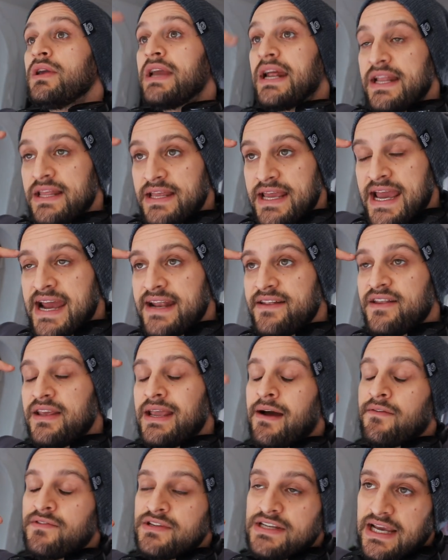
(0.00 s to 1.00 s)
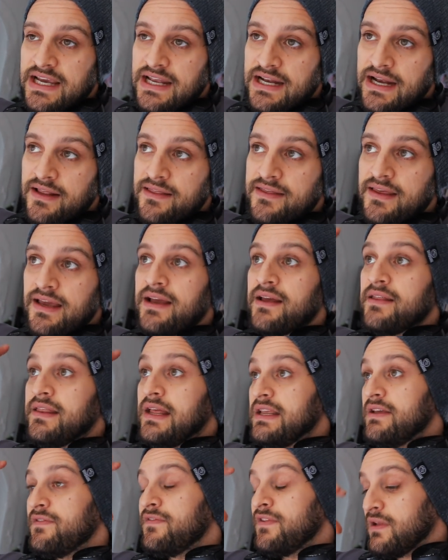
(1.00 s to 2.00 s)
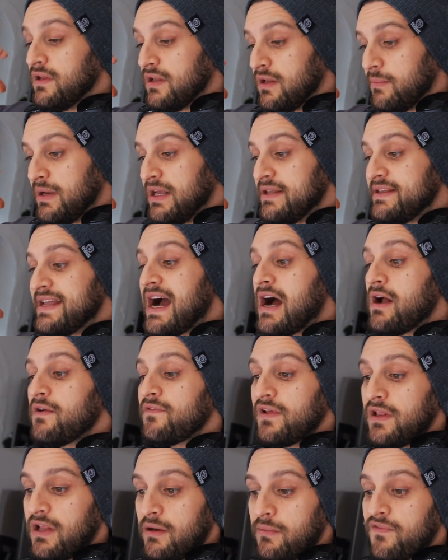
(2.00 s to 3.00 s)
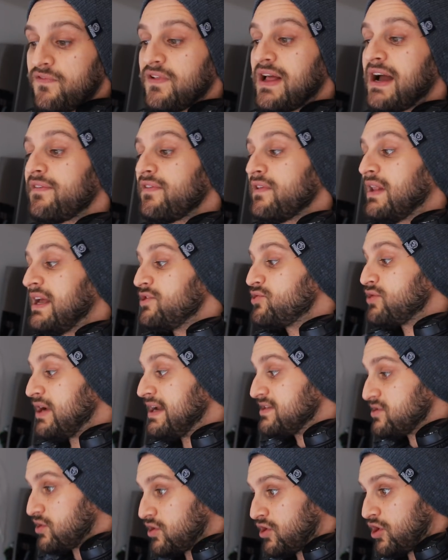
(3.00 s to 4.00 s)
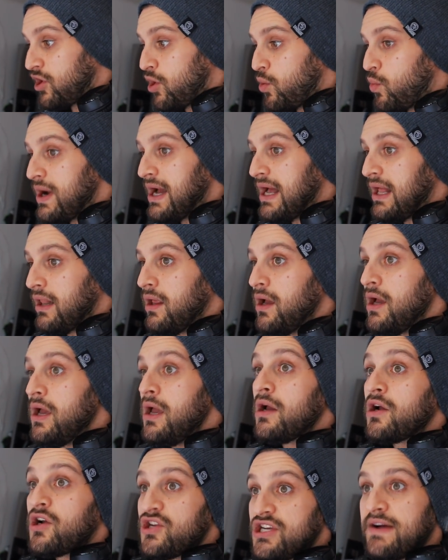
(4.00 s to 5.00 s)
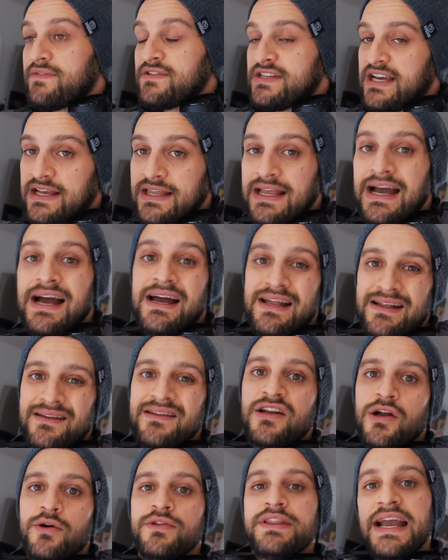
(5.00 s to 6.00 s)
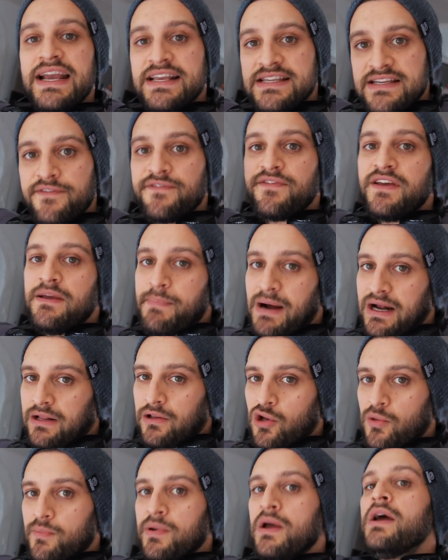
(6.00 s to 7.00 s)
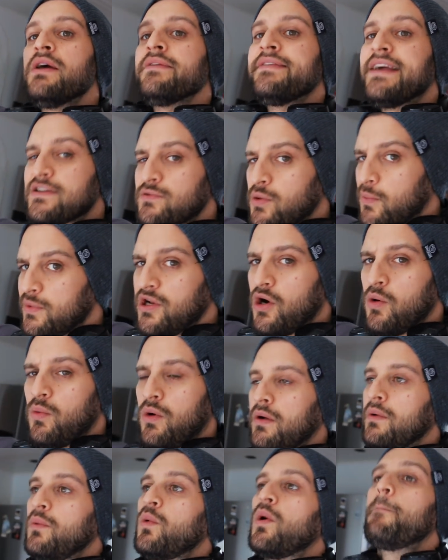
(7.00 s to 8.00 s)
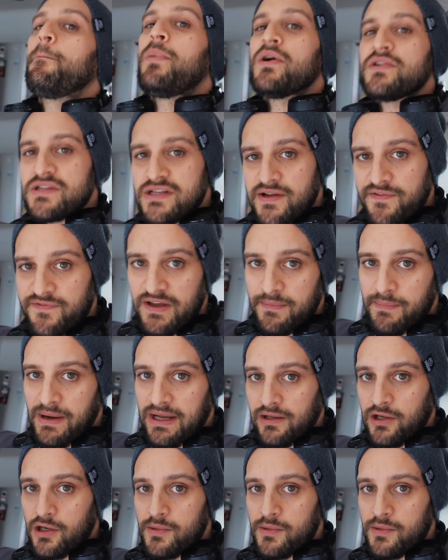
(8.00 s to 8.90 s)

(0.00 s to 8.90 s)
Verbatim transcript: You get it in your head that you haven't taken anything, and then you feel a little bit down, feel a little bit flat, feel like your training's not going to go well because you haven't taken that, and you know, negative feedback loop. That's what we don't want. We want positive feedback